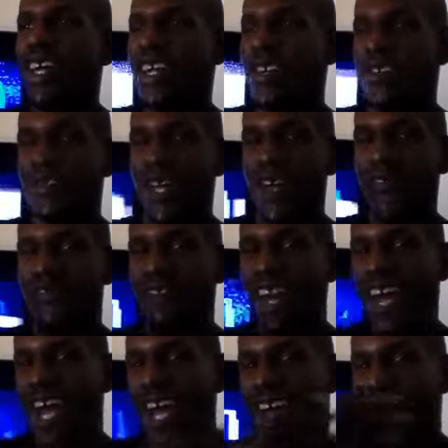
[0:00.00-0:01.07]
and there's like
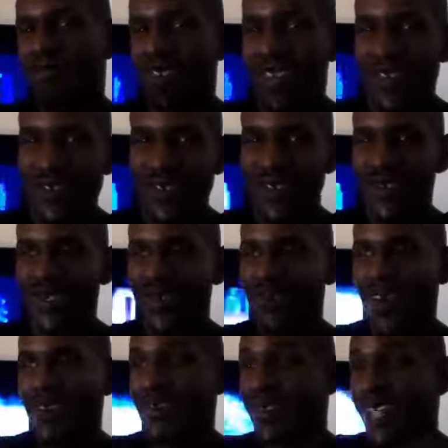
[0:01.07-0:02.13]
flying vehicles or whatever.